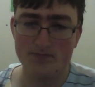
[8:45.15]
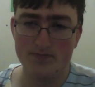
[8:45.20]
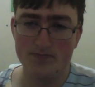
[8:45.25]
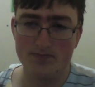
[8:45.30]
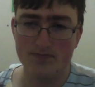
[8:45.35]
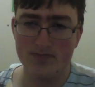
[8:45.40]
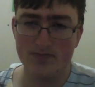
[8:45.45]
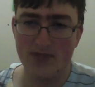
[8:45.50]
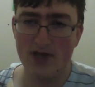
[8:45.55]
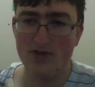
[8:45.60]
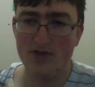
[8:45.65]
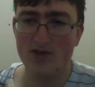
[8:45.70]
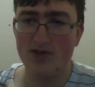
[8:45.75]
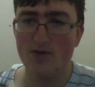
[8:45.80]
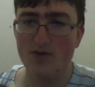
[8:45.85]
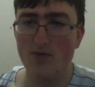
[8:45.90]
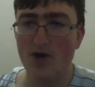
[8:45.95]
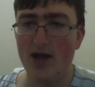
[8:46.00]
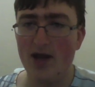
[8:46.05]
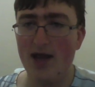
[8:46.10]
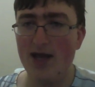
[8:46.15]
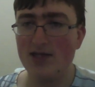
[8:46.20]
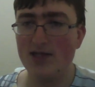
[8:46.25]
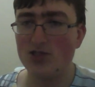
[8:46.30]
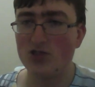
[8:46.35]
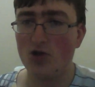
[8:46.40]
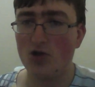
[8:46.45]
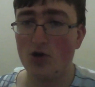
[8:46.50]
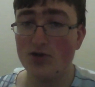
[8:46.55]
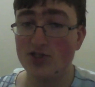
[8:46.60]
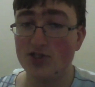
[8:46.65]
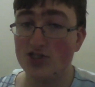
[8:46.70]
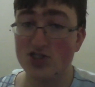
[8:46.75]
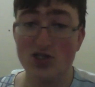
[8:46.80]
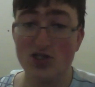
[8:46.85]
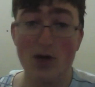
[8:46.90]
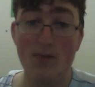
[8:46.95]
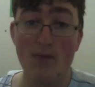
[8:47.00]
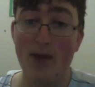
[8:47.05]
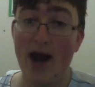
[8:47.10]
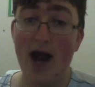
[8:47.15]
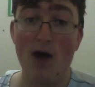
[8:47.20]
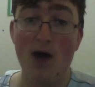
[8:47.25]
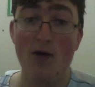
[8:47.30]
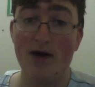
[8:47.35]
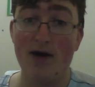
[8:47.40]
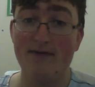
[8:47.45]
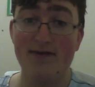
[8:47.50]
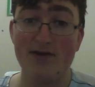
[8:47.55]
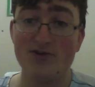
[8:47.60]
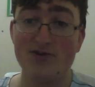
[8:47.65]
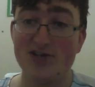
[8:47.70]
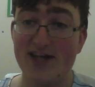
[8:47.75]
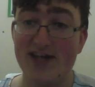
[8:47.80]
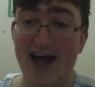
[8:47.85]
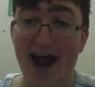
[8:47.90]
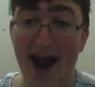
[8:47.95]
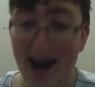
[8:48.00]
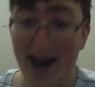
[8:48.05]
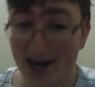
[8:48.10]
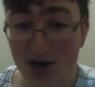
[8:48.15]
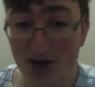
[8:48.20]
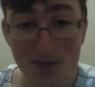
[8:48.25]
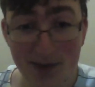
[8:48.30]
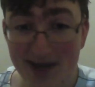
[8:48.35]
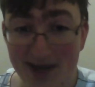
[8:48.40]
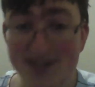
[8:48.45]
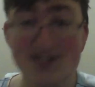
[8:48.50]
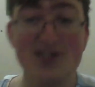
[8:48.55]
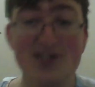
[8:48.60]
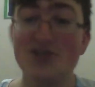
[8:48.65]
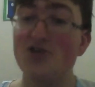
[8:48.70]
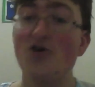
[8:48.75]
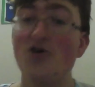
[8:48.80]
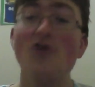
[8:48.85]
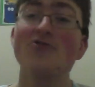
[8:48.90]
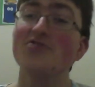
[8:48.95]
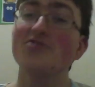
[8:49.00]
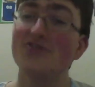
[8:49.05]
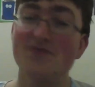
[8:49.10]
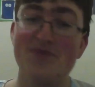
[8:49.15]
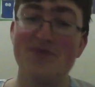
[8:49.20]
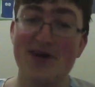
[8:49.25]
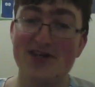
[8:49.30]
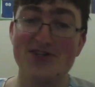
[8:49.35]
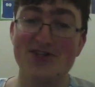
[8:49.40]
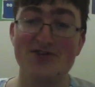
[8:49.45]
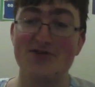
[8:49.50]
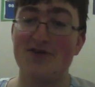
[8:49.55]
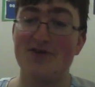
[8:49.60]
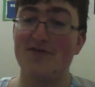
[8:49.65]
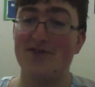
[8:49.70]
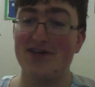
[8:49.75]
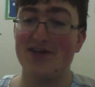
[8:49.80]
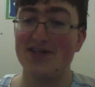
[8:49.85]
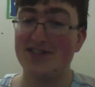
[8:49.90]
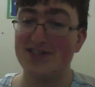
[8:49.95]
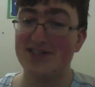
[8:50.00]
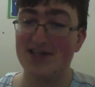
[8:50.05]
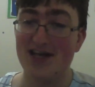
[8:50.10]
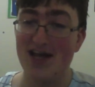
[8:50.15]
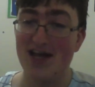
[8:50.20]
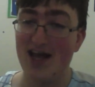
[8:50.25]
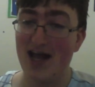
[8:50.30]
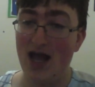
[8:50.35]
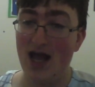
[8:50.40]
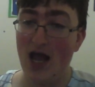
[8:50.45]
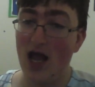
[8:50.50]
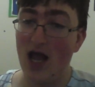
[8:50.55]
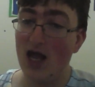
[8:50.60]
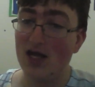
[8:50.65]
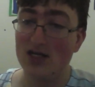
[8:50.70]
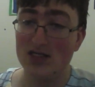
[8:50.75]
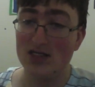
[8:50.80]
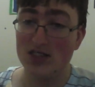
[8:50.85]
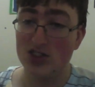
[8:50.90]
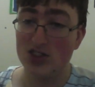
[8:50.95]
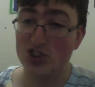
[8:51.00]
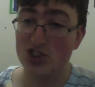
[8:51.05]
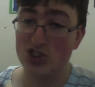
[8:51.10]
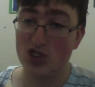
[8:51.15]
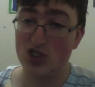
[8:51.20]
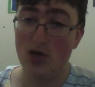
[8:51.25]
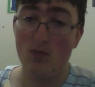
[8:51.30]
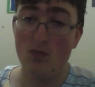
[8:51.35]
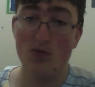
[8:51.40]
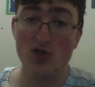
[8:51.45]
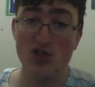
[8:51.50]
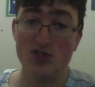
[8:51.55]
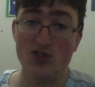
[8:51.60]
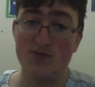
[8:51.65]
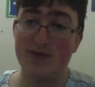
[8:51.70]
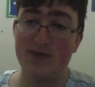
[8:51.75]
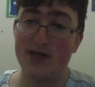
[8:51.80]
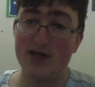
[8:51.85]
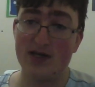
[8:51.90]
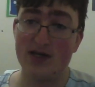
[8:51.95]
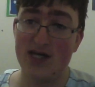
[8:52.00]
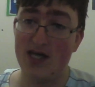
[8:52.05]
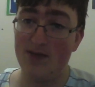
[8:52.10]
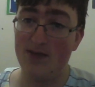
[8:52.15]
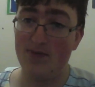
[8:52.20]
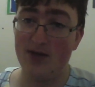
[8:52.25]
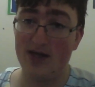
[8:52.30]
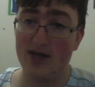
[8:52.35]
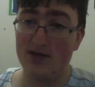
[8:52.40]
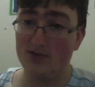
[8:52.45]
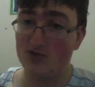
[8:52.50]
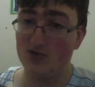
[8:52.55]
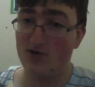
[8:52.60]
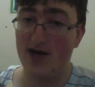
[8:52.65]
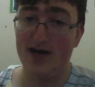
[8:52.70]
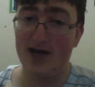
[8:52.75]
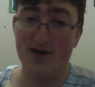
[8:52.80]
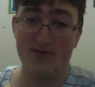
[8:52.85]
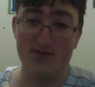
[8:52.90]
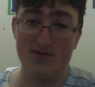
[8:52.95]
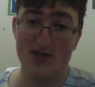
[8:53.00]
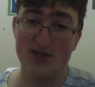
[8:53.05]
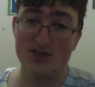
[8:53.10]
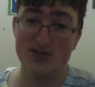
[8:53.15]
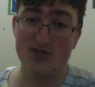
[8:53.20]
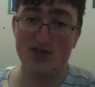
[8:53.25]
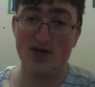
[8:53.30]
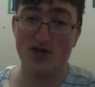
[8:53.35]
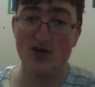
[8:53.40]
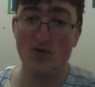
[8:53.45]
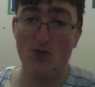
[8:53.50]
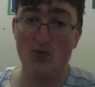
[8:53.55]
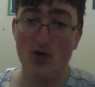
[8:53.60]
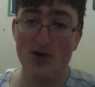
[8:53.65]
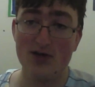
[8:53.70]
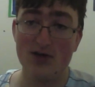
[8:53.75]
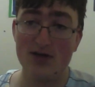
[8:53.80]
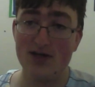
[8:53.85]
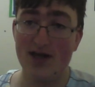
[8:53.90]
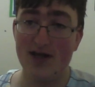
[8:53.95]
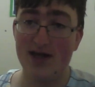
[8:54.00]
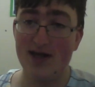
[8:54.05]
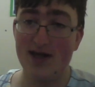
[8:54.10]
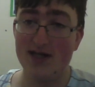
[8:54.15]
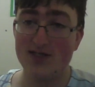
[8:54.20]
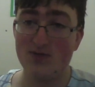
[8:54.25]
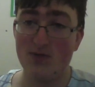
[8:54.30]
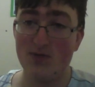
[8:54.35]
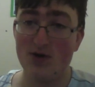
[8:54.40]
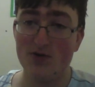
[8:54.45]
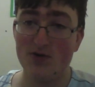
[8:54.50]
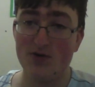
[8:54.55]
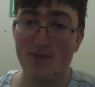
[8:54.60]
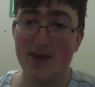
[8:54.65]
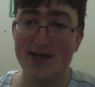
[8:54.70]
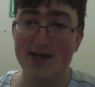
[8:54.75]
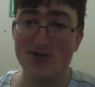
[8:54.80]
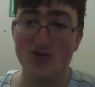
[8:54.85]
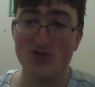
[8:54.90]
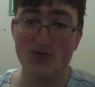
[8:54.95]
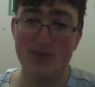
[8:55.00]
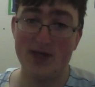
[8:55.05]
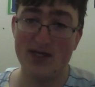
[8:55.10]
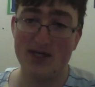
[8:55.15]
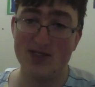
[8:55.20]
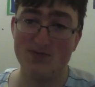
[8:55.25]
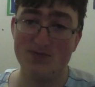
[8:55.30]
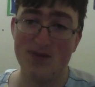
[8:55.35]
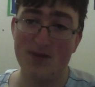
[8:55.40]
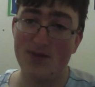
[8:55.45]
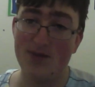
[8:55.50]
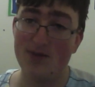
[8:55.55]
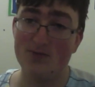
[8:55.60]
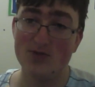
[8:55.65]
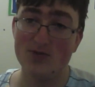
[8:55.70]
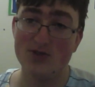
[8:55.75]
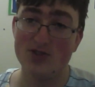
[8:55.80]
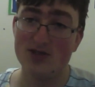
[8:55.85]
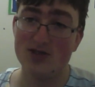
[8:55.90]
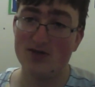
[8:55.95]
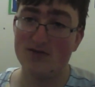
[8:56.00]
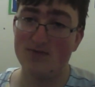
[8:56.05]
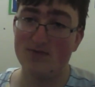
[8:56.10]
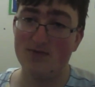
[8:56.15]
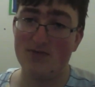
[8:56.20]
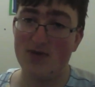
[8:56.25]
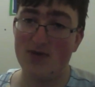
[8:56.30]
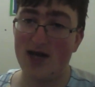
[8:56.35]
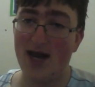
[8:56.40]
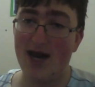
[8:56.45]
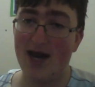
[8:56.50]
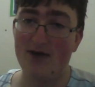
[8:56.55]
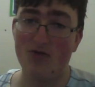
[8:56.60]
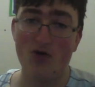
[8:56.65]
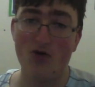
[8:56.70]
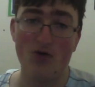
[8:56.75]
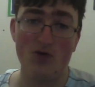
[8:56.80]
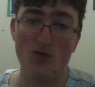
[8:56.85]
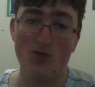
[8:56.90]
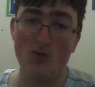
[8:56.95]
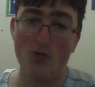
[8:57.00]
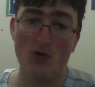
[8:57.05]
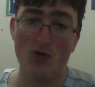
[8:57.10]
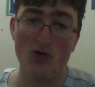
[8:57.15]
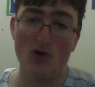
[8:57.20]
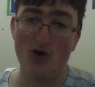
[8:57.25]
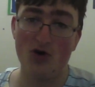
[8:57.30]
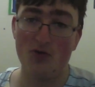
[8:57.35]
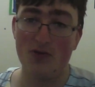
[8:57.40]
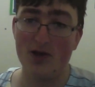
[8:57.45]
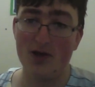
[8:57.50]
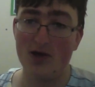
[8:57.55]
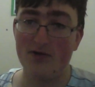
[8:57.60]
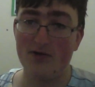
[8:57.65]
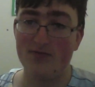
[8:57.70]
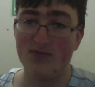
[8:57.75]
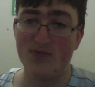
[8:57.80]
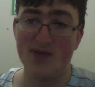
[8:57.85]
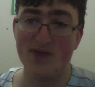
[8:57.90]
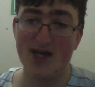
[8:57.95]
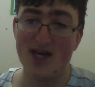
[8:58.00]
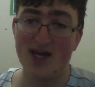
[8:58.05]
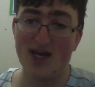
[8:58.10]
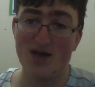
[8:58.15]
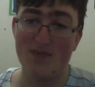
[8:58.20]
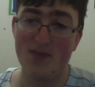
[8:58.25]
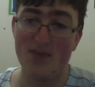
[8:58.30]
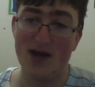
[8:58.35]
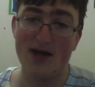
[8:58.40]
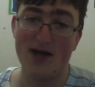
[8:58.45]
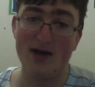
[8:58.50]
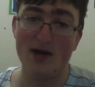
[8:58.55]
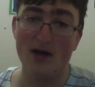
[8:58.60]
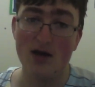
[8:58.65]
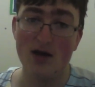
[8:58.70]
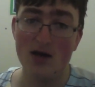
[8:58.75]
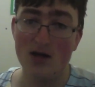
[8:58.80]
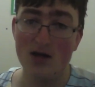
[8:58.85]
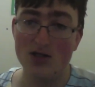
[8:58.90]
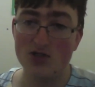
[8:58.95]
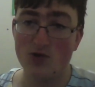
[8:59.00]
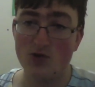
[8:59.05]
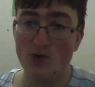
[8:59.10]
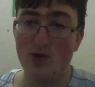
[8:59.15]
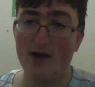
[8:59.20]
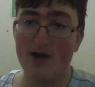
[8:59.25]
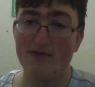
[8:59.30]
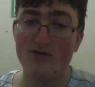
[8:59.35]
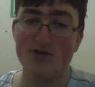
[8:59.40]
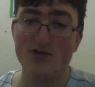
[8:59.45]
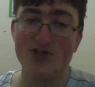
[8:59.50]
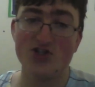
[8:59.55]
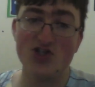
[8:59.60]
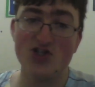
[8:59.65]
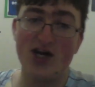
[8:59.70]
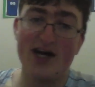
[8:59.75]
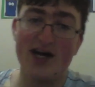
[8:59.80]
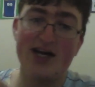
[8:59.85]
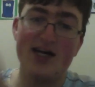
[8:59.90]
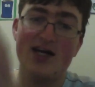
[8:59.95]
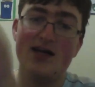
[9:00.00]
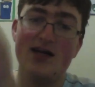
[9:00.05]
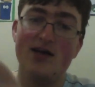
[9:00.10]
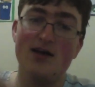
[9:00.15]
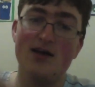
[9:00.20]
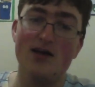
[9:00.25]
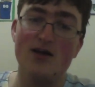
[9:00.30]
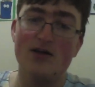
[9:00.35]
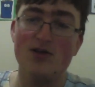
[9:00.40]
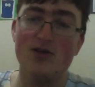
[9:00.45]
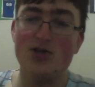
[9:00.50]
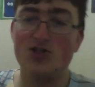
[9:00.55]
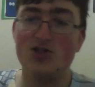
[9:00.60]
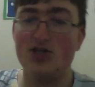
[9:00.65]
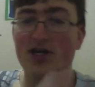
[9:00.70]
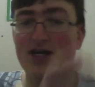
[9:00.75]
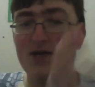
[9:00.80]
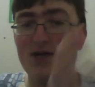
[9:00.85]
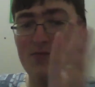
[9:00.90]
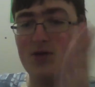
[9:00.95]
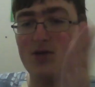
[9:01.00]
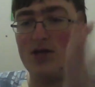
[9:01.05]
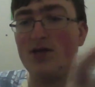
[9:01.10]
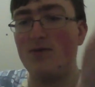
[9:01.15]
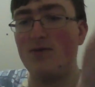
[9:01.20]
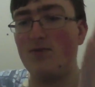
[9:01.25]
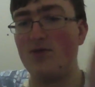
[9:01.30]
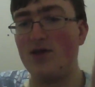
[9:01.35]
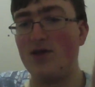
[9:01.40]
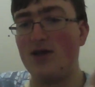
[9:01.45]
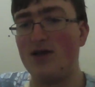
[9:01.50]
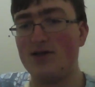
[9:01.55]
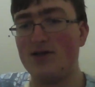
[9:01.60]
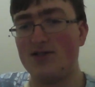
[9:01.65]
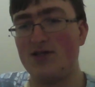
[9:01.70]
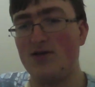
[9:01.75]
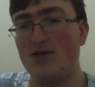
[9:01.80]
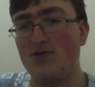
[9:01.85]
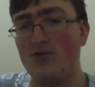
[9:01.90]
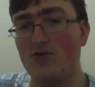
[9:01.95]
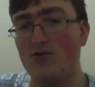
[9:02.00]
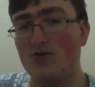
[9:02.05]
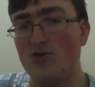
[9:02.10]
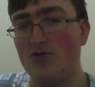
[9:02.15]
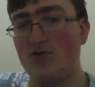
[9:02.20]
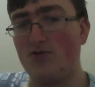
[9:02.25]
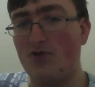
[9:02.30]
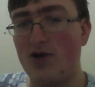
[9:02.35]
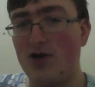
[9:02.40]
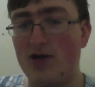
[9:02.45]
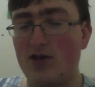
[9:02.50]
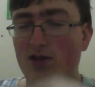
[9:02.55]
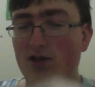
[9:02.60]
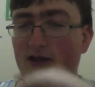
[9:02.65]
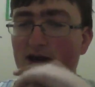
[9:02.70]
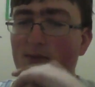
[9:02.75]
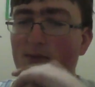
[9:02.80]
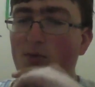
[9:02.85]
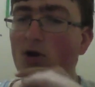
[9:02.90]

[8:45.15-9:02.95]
Now the number 8 slot, somehow I found an animated golden picture of this. Someone's been keeping track of this one. I guess it went on the mantelpiece. Maybe it was an aggro warlock player from the beginning of beta. So anyway, I've got the shiny Blood Imp thing as I go to the wrong end of the camera.